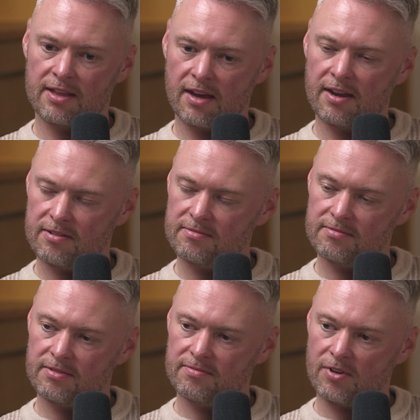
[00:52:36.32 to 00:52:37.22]
that
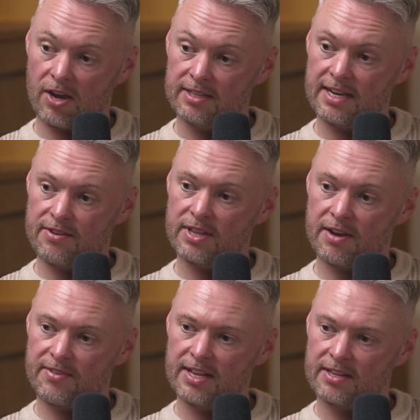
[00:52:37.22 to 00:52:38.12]
idea and
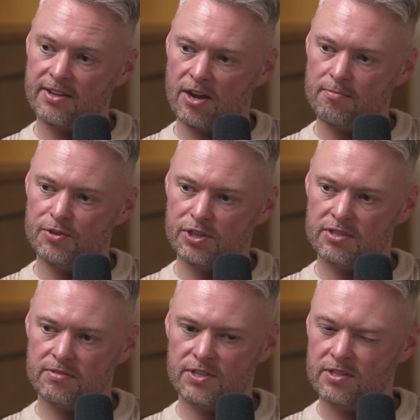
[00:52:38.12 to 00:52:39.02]
that feeling that I'm
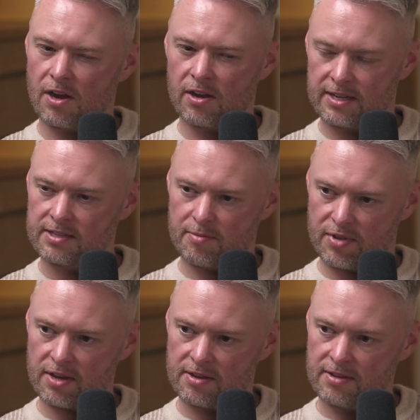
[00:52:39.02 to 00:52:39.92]
just starting
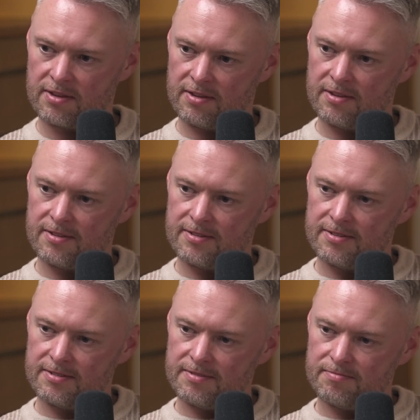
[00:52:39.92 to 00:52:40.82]
something.
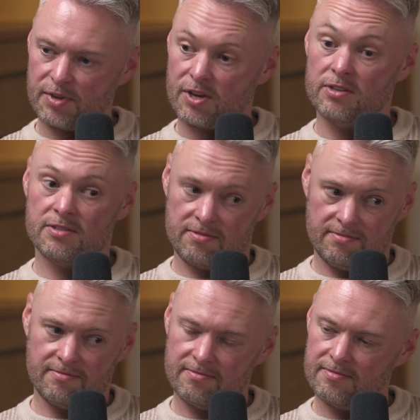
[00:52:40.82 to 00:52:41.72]
Because
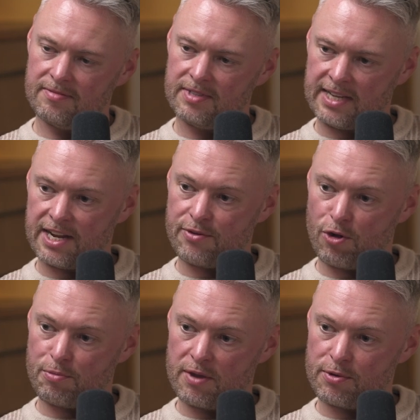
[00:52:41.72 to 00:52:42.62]

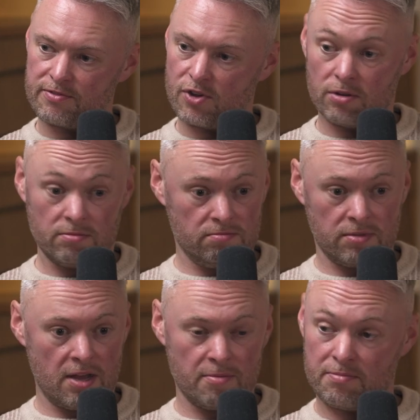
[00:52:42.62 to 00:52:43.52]
10-year-old me would have gone,
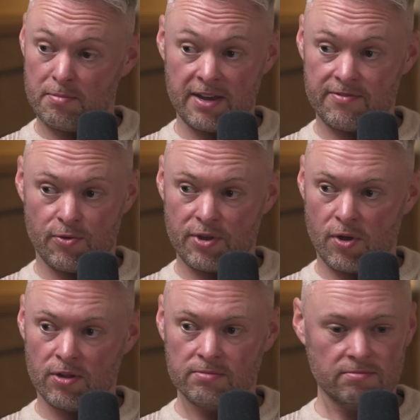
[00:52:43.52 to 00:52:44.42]
mate,
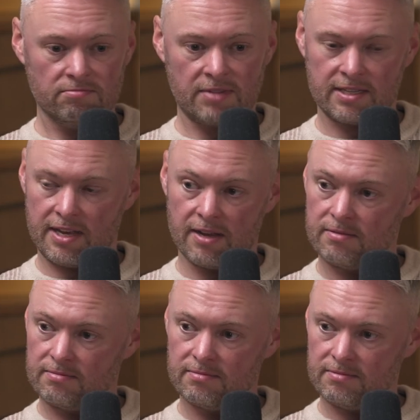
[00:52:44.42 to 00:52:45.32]
41, that's it.
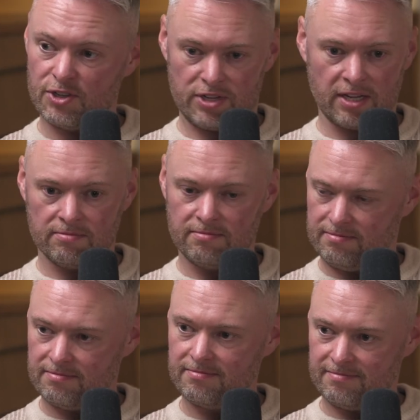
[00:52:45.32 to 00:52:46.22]
You're done.
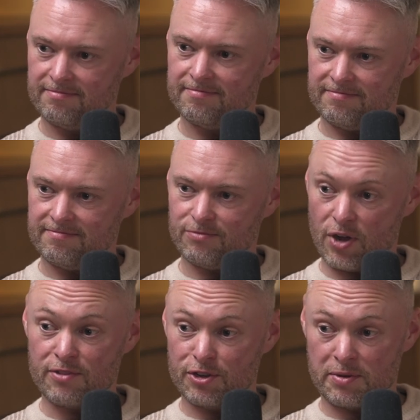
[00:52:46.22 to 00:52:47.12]

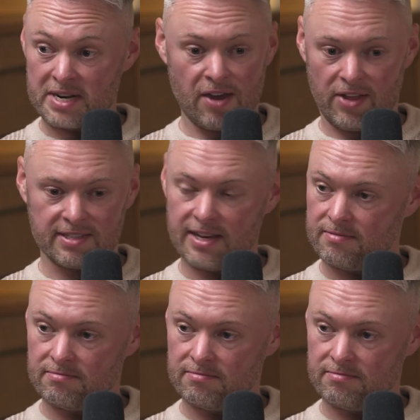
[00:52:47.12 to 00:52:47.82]
Whatever you're doing now, that's it.